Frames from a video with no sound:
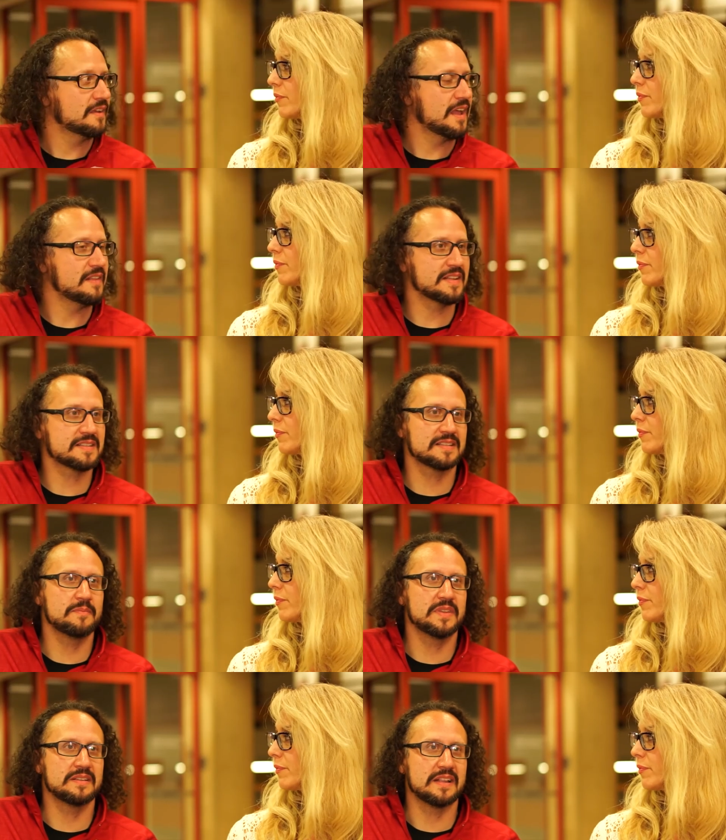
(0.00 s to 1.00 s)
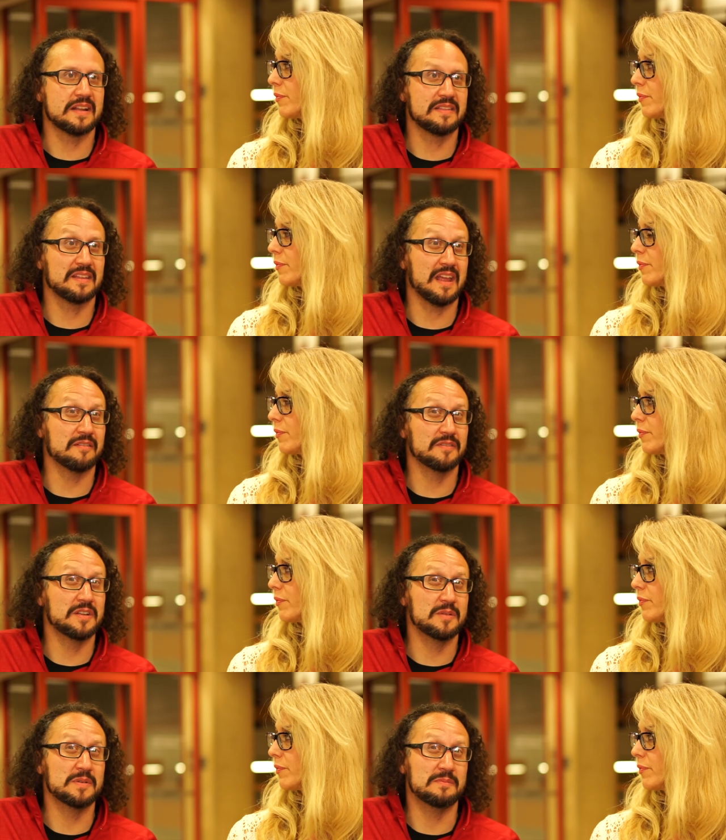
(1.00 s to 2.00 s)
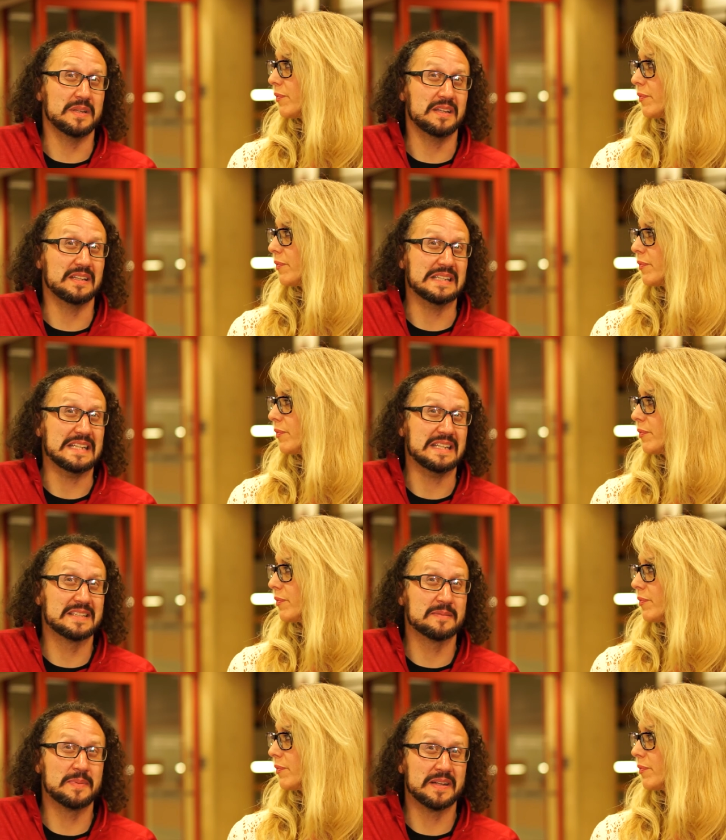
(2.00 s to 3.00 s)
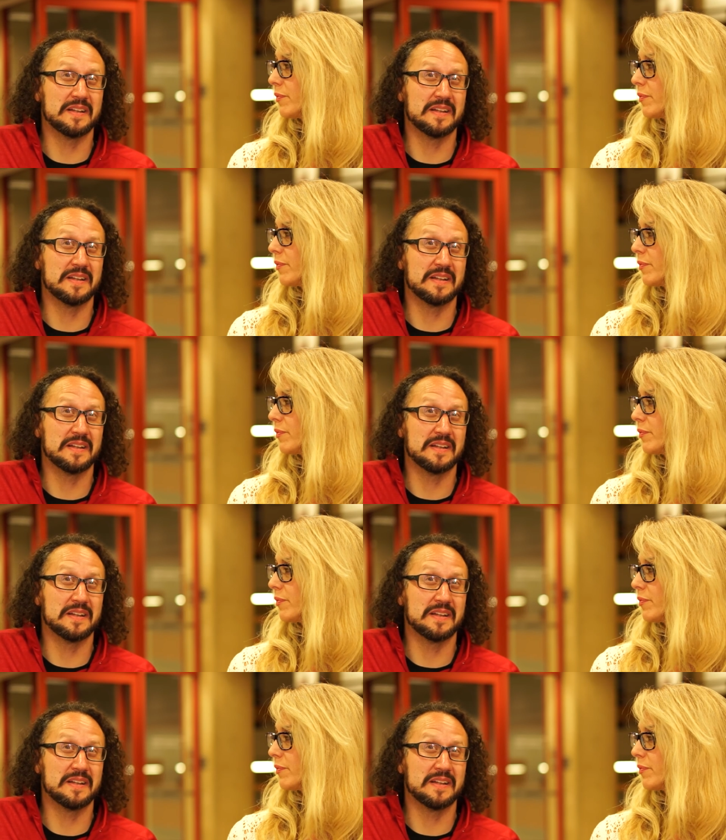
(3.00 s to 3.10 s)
Speaker 1: and that's something that I think every human being needs a bit